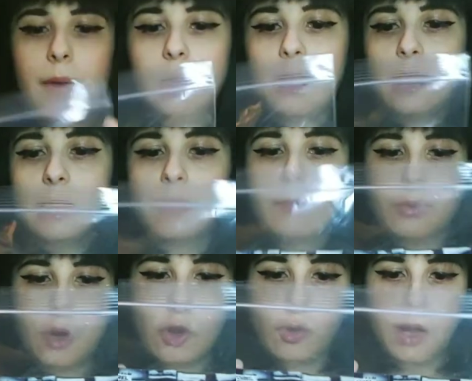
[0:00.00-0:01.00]
a lot of different
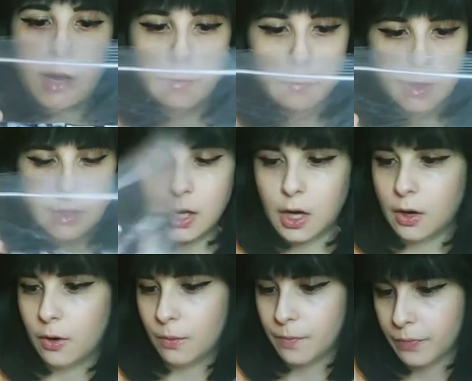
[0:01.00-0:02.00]
programs.
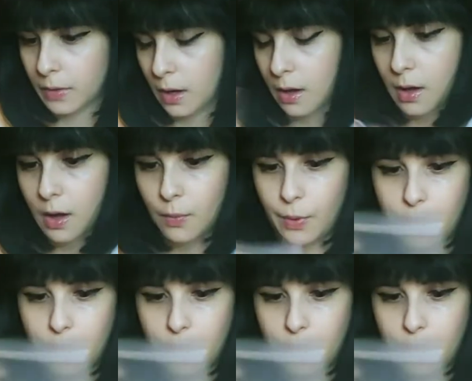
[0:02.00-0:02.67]
So with